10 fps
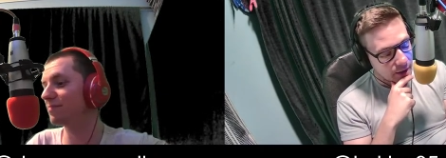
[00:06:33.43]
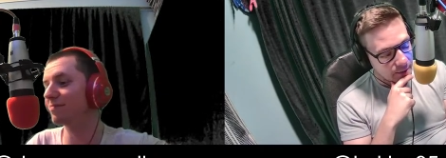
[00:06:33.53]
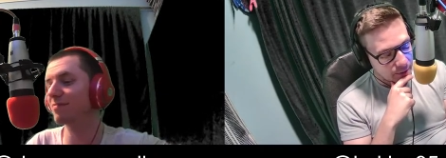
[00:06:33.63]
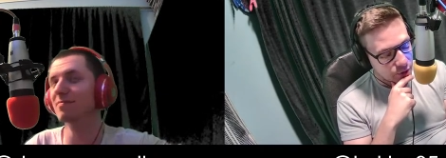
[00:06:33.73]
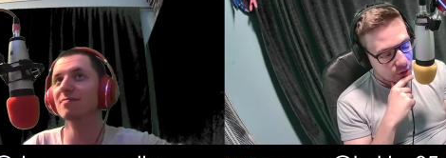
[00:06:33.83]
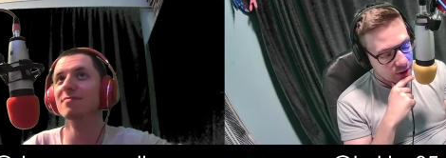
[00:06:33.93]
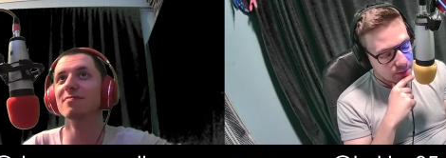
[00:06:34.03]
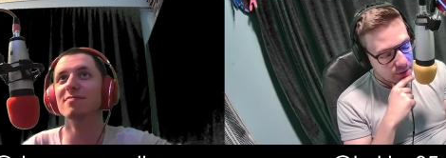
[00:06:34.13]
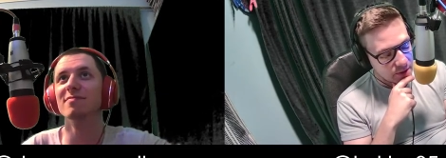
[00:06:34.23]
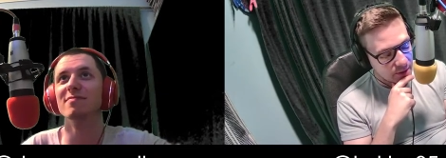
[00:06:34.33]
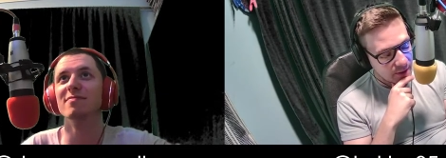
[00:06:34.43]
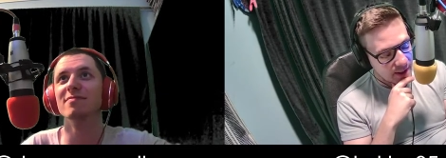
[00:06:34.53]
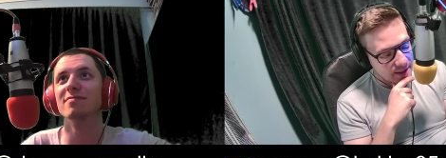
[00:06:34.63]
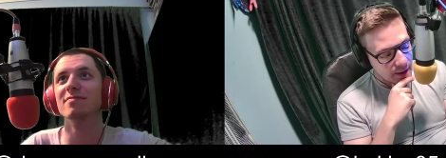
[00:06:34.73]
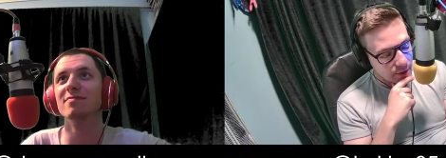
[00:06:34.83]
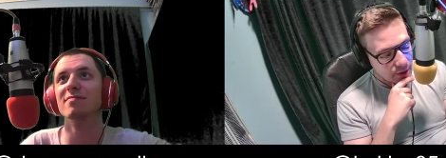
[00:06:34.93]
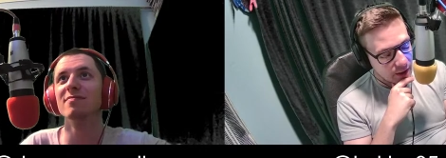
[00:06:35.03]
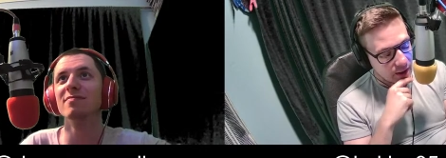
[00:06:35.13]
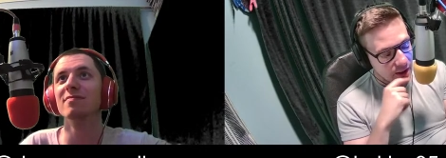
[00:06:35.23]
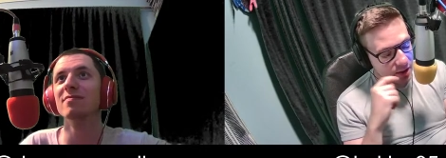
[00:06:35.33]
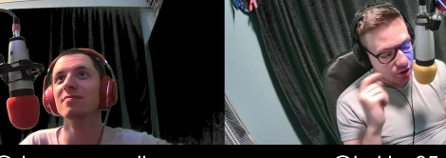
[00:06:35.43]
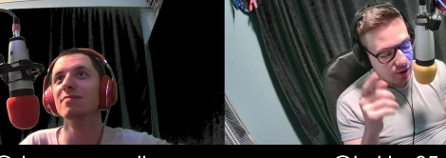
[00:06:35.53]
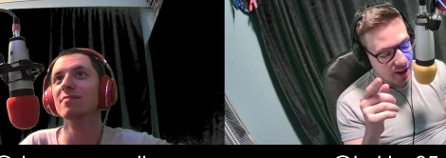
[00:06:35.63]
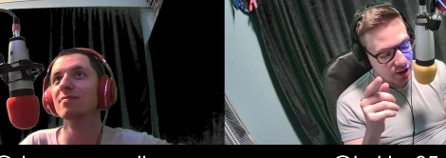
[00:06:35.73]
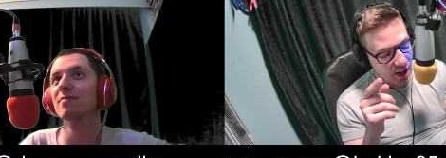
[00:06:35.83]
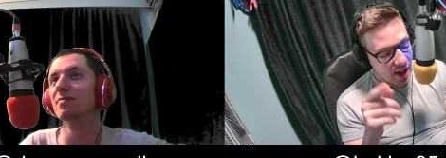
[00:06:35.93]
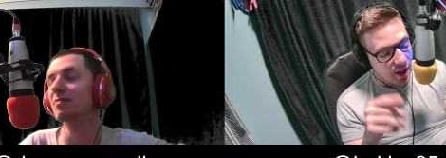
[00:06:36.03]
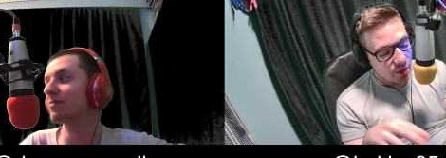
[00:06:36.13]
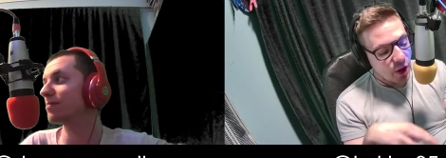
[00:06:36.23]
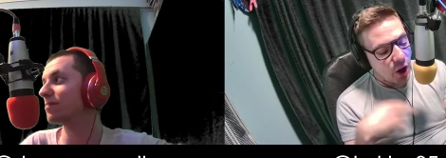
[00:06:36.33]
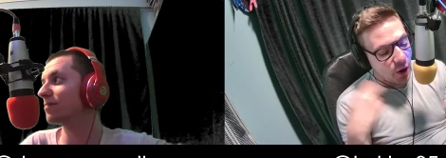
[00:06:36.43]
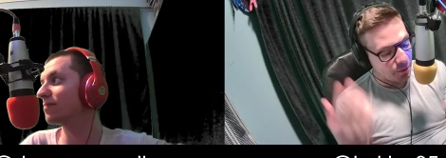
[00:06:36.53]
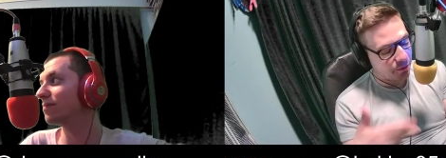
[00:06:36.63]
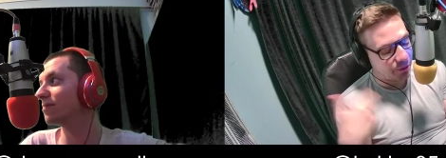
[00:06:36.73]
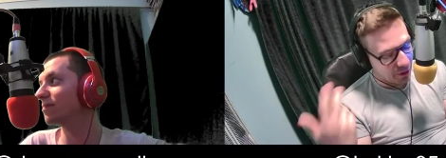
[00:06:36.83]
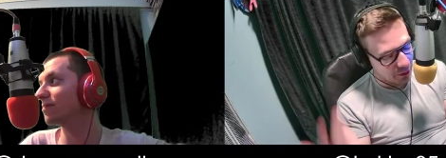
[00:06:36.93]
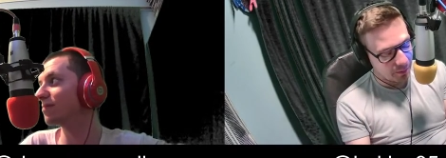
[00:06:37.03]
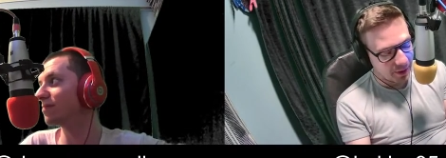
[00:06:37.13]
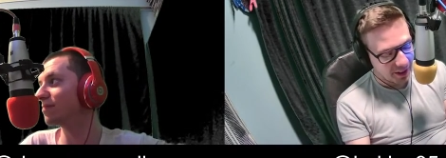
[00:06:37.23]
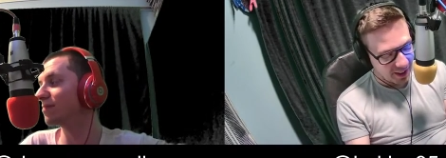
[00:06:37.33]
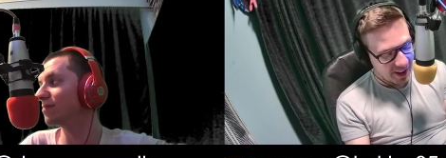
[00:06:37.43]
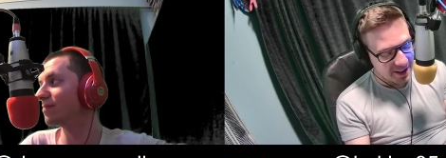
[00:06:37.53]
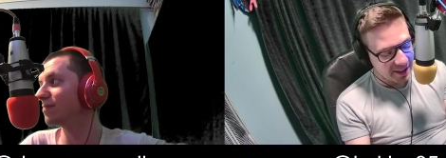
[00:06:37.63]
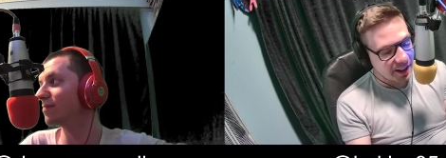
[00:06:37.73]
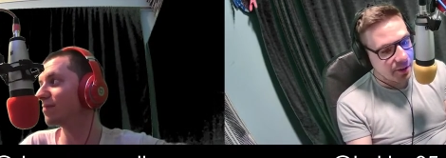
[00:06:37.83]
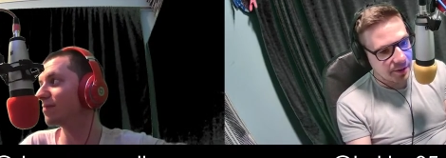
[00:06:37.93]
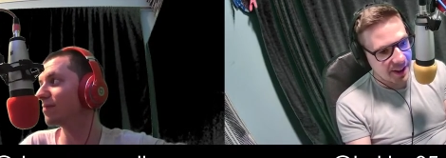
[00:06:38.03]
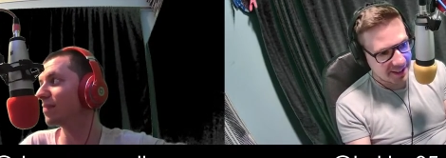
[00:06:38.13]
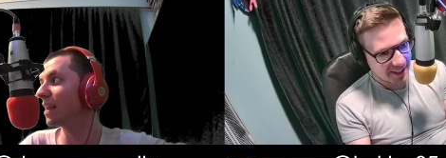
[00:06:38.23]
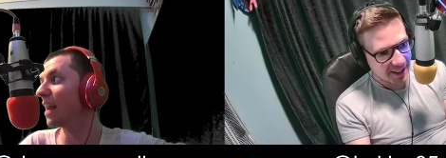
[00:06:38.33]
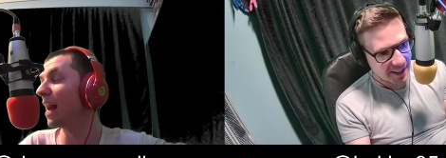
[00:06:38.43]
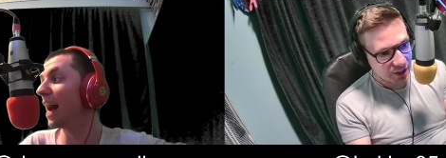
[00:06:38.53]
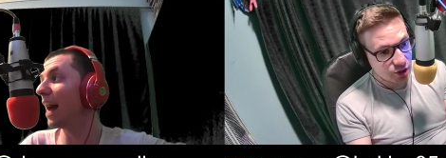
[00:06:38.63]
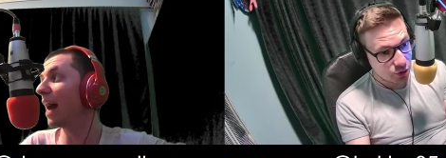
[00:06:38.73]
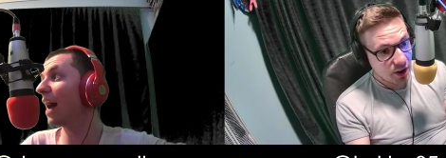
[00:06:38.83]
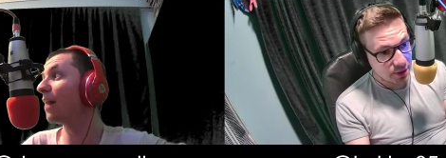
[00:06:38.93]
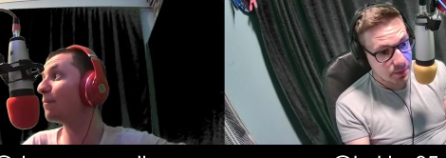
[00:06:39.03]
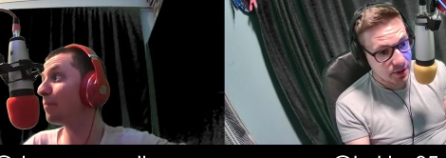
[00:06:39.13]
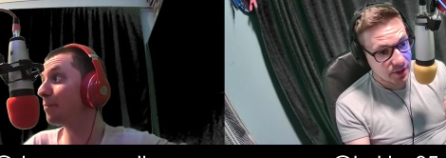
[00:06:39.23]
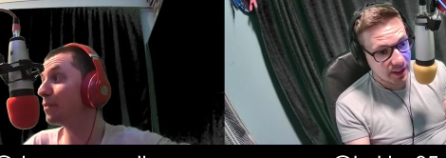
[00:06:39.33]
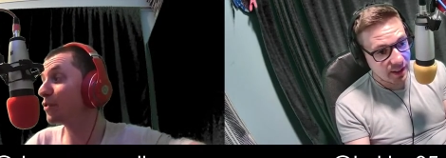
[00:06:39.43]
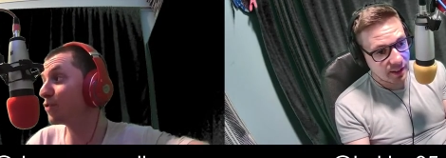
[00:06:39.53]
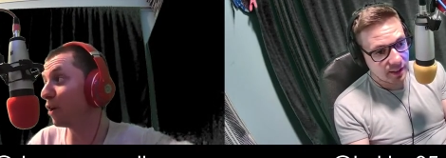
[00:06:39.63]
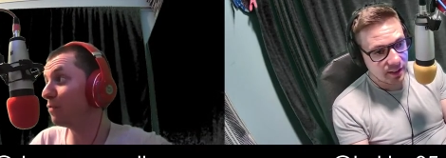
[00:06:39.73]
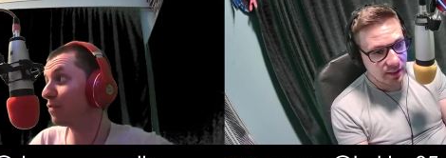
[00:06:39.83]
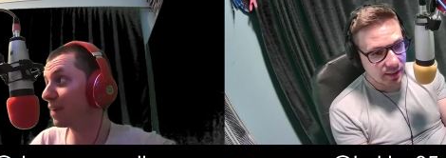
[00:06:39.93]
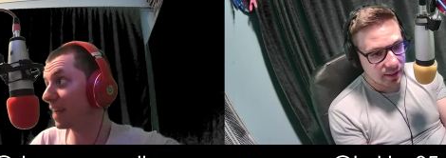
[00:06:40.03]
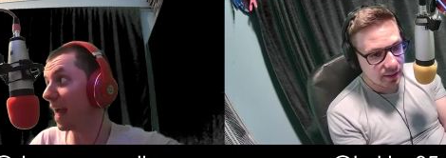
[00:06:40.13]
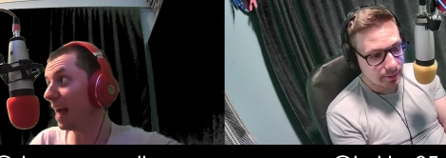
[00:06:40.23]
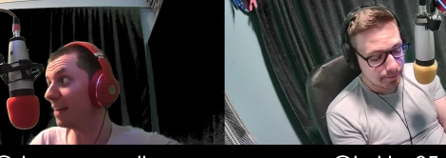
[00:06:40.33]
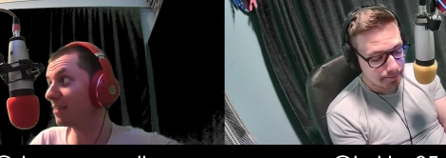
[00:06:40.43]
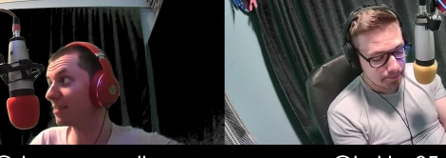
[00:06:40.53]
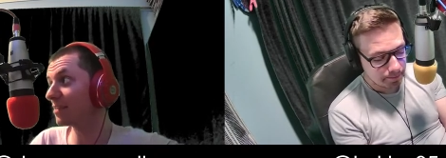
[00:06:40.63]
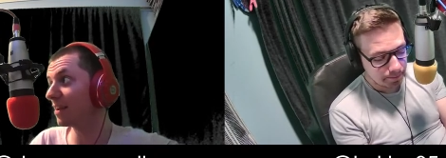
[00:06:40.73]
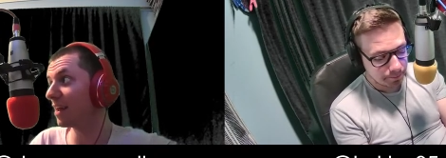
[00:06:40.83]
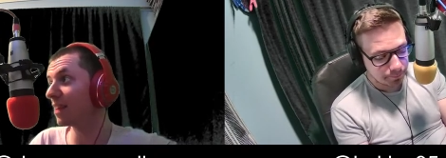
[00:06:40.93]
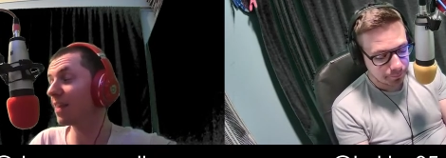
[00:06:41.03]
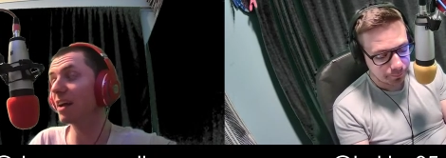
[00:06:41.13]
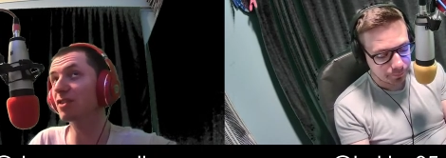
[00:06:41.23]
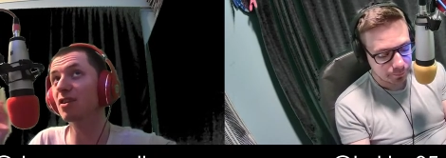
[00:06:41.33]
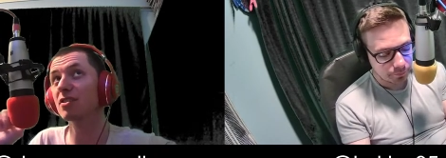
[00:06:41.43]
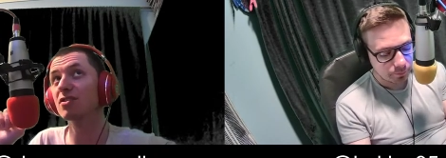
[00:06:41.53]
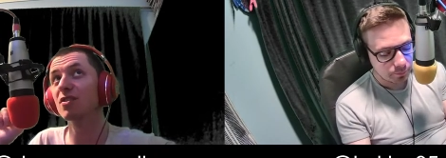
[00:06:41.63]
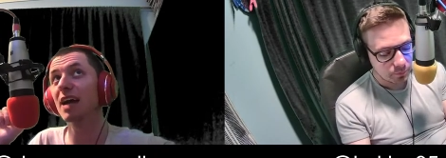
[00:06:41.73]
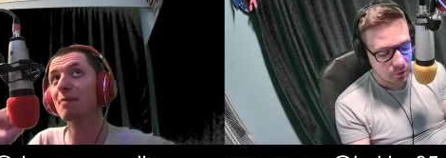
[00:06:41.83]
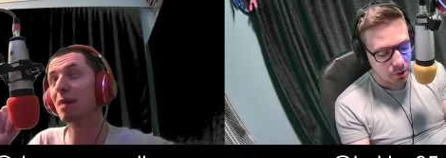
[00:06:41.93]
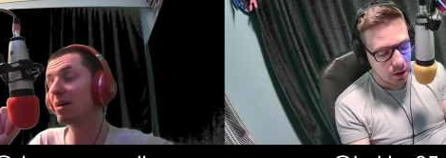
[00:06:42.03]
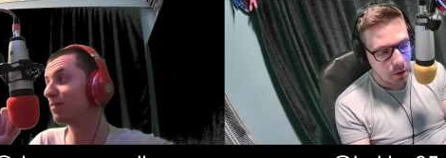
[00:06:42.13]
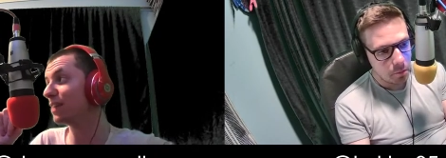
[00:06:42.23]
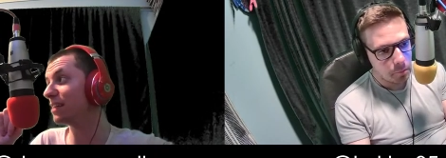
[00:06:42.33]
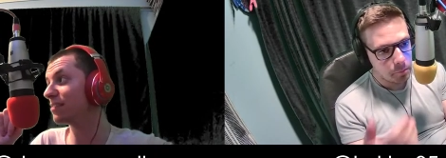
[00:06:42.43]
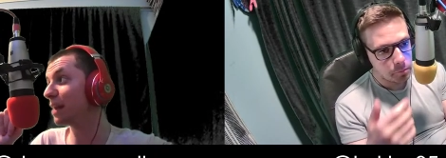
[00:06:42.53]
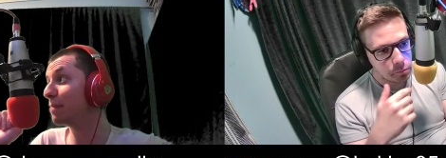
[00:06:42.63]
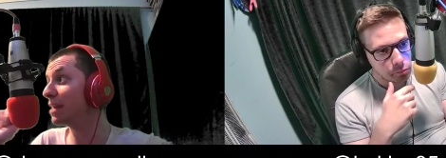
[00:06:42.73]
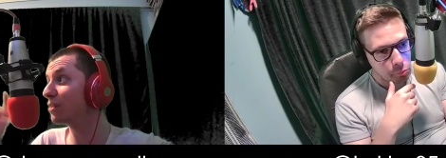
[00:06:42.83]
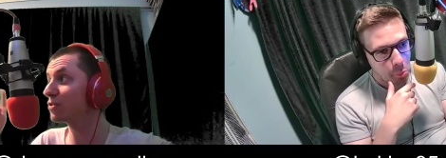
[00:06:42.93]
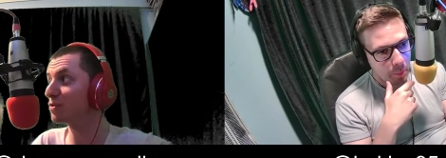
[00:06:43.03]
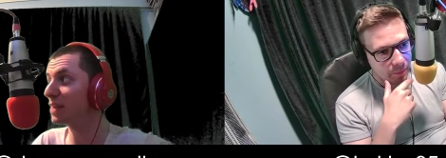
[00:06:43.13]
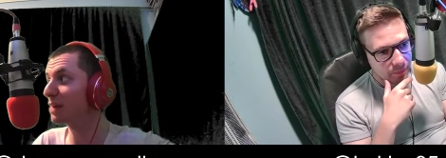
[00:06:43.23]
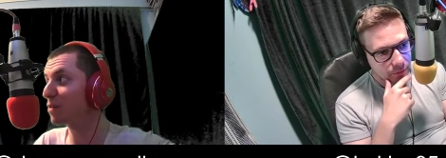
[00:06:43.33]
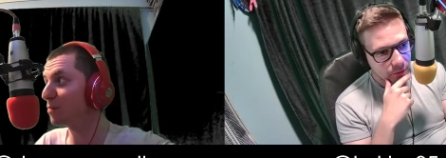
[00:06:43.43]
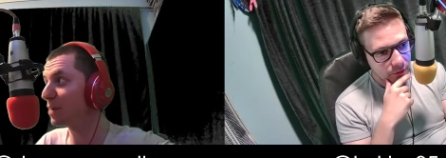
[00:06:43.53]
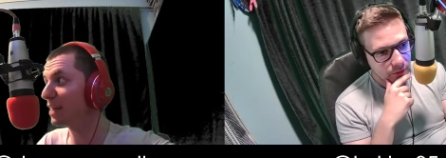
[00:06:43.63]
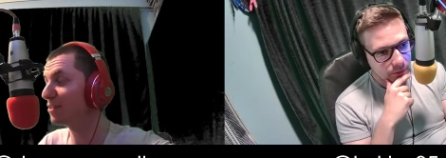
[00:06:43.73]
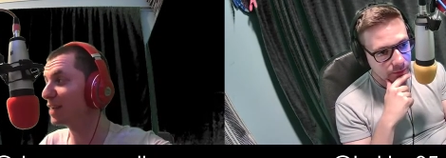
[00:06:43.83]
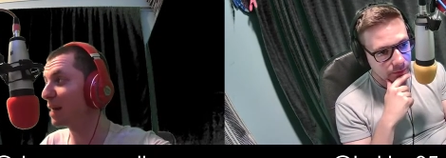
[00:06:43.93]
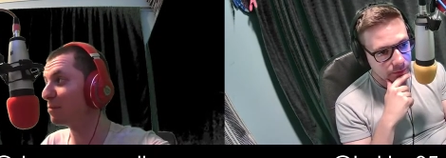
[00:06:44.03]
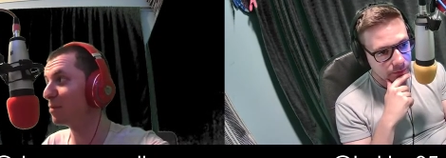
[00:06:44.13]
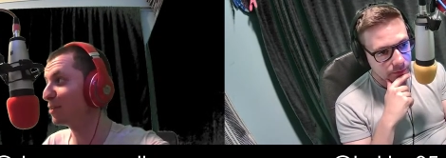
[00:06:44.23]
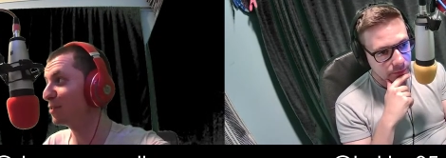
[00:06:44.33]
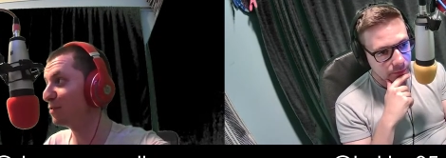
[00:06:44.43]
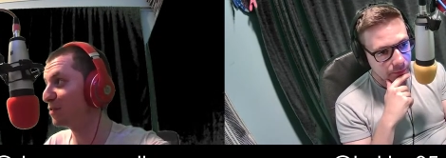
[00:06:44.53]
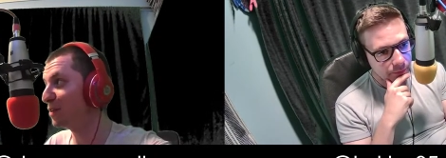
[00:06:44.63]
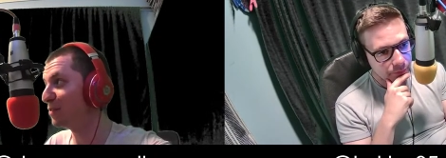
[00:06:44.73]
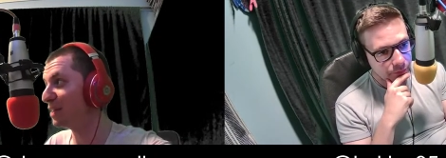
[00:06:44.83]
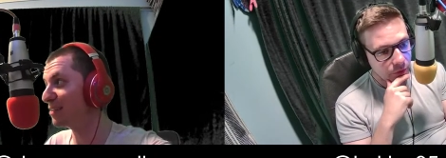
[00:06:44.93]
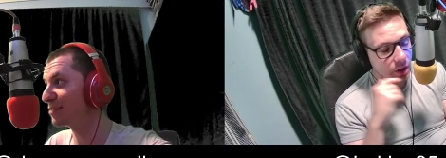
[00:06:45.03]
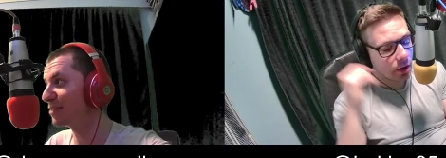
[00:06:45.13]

Speaker 1: for trance music fans out there. Scratch that, the whole film is a love letter to trance music.
Speaker 2: But don't forget that a trance song came out of this and made it onto a now compilation album. I don't know if you know this.